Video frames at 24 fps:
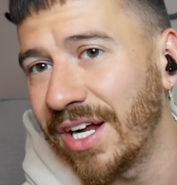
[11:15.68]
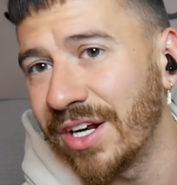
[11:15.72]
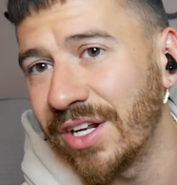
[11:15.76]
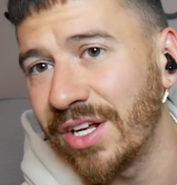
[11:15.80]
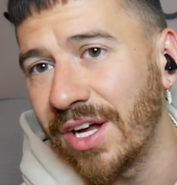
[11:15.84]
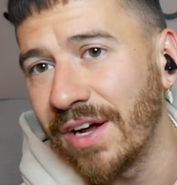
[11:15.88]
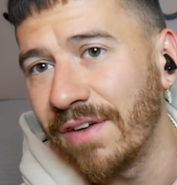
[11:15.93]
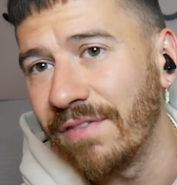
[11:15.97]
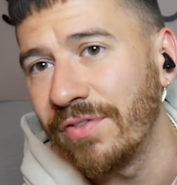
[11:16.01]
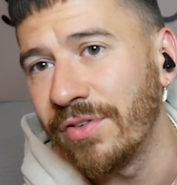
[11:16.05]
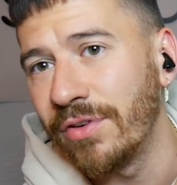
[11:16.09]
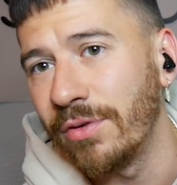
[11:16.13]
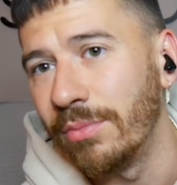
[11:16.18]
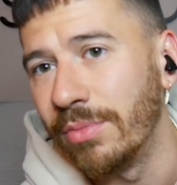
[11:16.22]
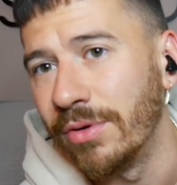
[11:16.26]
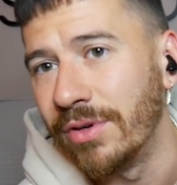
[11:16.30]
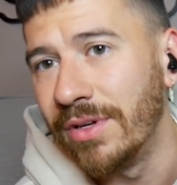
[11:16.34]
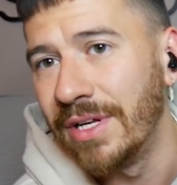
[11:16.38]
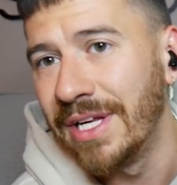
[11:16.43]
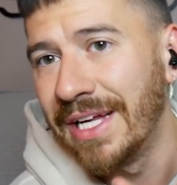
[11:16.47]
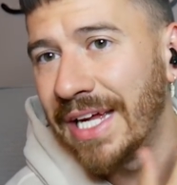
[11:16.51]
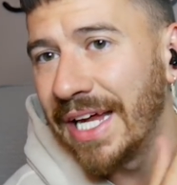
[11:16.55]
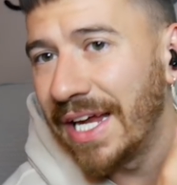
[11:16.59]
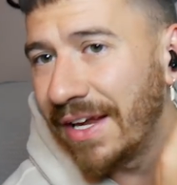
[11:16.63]

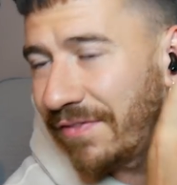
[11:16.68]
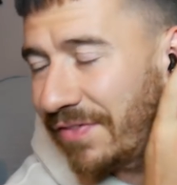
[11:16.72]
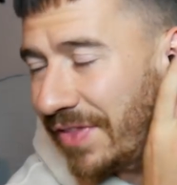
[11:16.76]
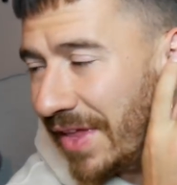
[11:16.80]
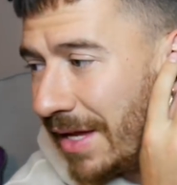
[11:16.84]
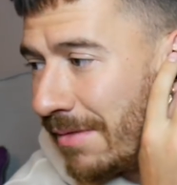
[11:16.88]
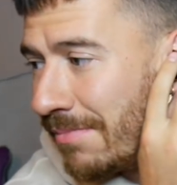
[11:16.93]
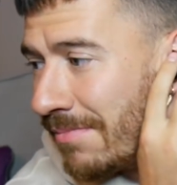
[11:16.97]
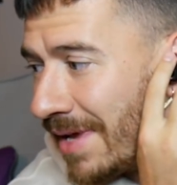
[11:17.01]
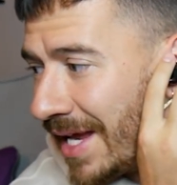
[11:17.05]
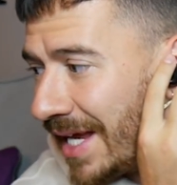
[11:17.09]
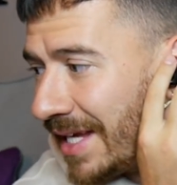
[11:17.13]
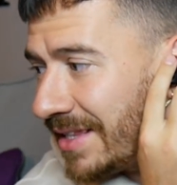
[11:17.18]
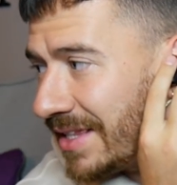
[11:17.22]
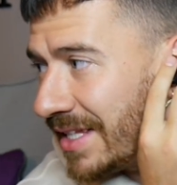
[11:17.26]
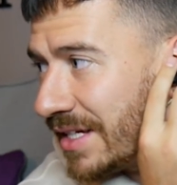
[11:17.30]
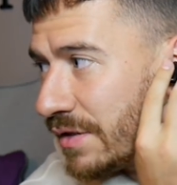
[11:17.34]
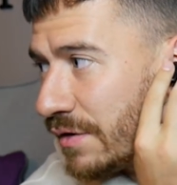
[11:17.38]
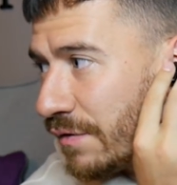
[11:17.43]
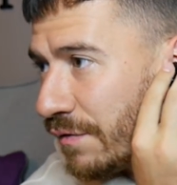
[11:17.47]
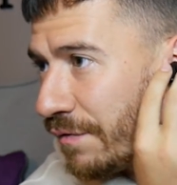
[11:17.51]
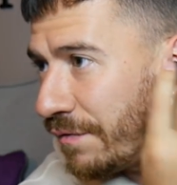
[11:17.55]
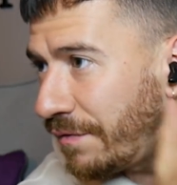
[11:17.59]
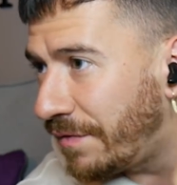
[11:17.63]
uncomfortable. If they made
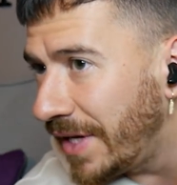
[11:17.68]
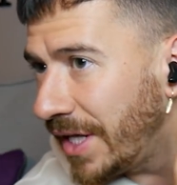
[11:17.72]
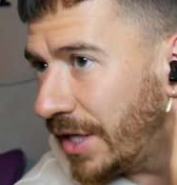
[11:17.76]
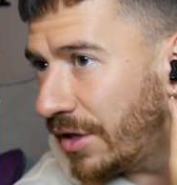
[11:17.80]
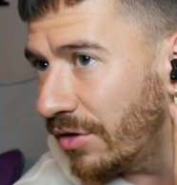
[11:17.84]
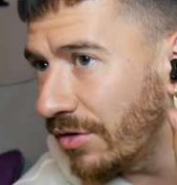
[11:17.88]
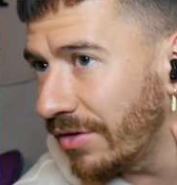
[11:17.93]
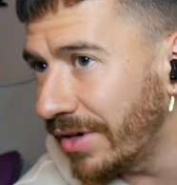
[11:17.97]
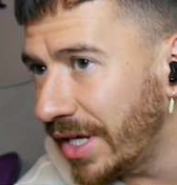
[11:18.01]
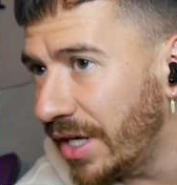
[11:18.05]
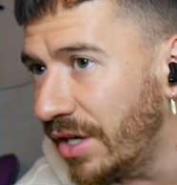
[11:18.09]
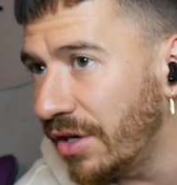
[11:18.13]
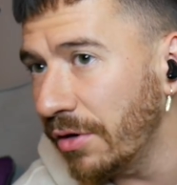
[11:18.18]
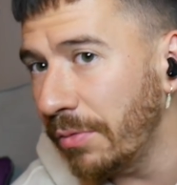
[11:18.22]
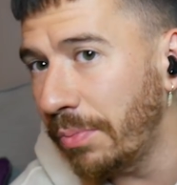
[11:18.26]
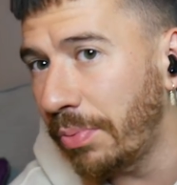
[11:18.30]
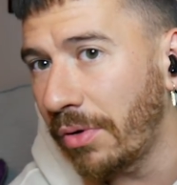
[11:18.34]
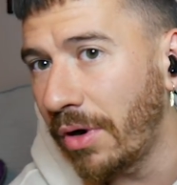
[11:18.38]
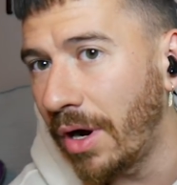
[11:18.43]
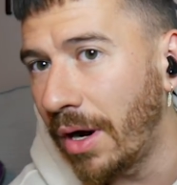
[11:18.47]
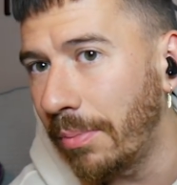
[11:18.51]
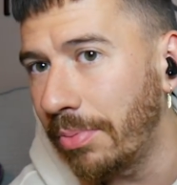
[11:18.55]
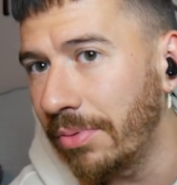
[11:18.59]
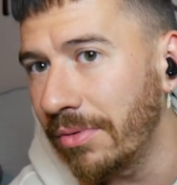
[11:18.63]
this fit your ear
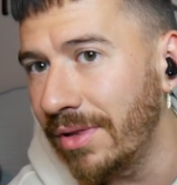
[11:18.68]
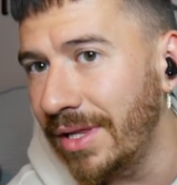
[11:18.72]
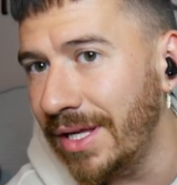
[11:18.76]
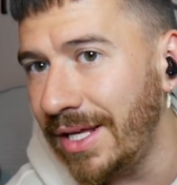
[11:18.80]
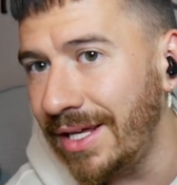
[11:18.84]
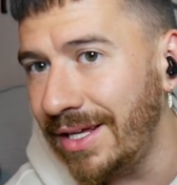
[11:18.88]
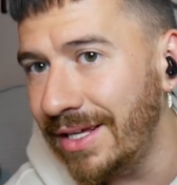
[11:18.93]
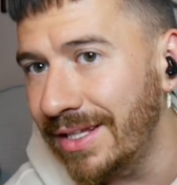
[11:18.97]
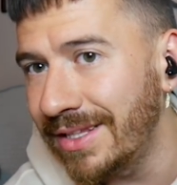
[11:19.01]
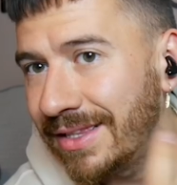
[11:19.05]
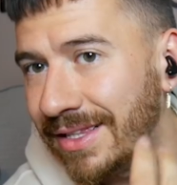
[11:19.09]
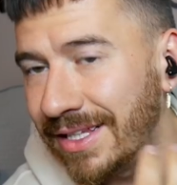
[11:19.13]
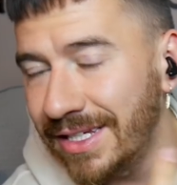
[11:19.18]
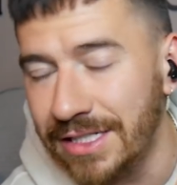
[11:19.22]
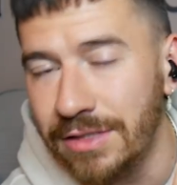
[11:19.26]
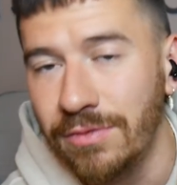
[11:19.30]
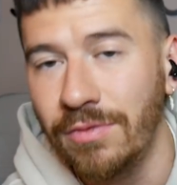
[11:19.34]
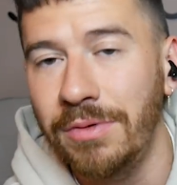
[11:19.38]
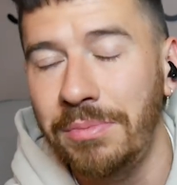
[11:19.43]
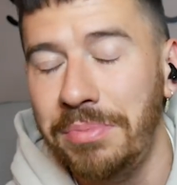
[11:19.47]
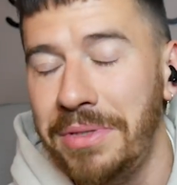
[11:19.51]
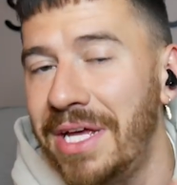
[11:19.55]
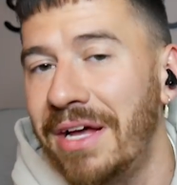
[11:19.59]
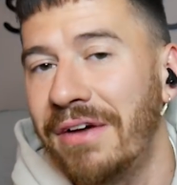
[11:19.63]
properly, this
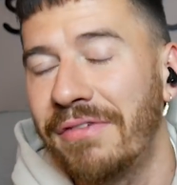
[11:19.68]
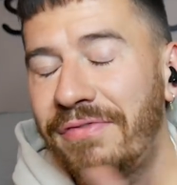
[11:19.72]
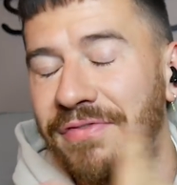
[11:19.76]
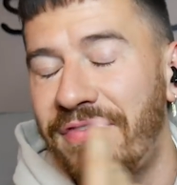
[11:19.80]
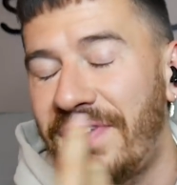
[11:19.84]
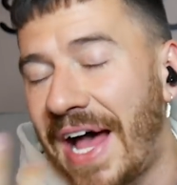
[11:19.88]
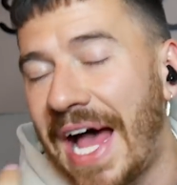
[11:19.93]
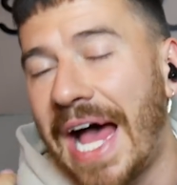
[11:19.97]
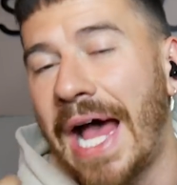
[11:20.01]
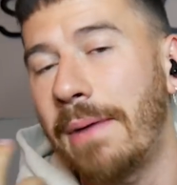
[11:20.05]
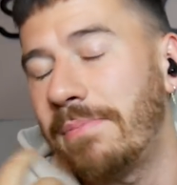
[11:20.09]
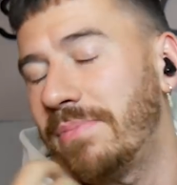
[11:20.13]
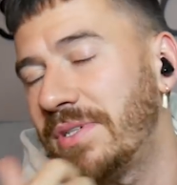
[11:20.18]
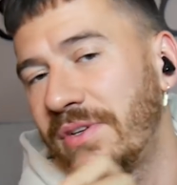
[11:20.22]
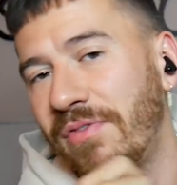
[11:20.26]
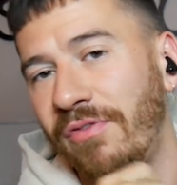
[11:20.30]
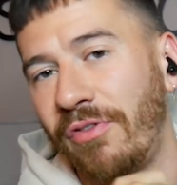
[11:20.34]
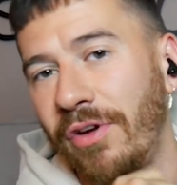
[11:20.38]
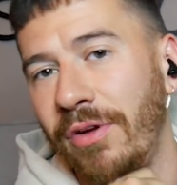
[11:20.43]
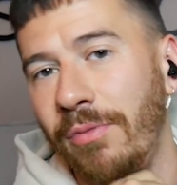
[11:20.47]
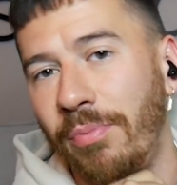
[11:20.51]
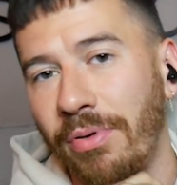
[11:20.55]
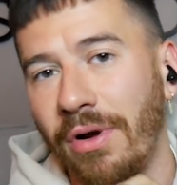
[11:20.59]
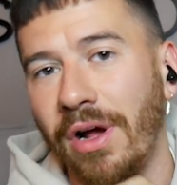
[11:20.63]
would be a vibes
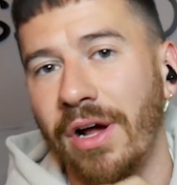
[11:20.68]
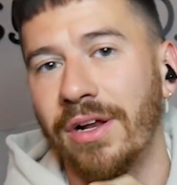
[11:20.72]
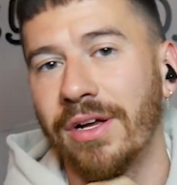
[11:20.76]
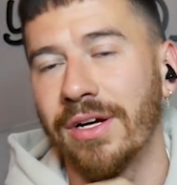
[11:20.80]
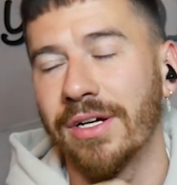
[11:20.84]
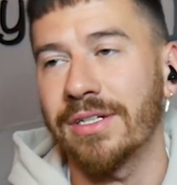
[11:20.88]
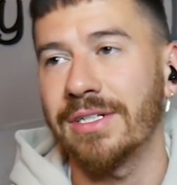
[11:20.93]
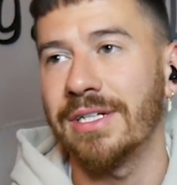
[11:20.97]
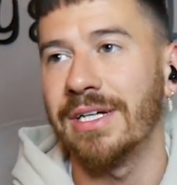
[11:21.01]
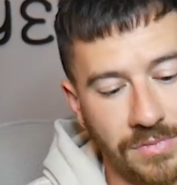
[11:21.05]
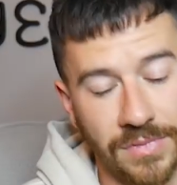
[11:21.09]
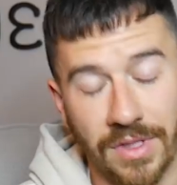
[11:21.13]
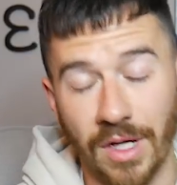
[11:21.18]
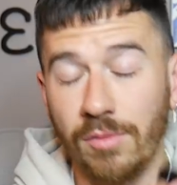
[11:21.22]
free product.